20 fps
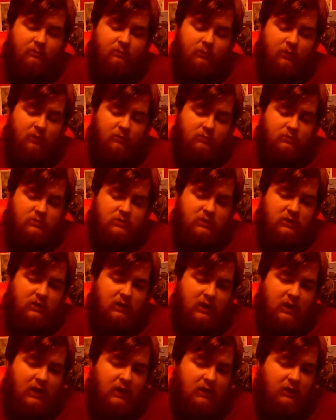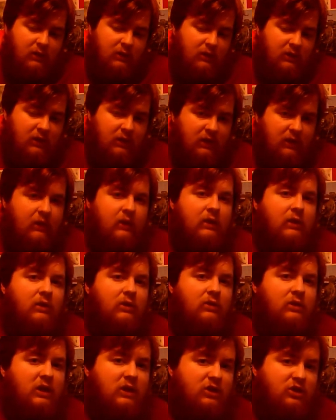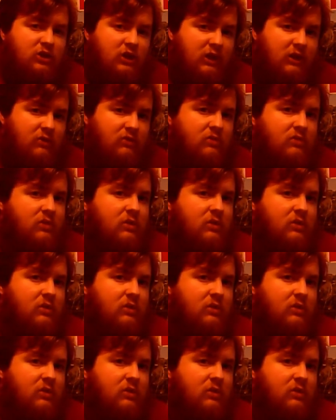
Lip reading: obviously, and the Dash 8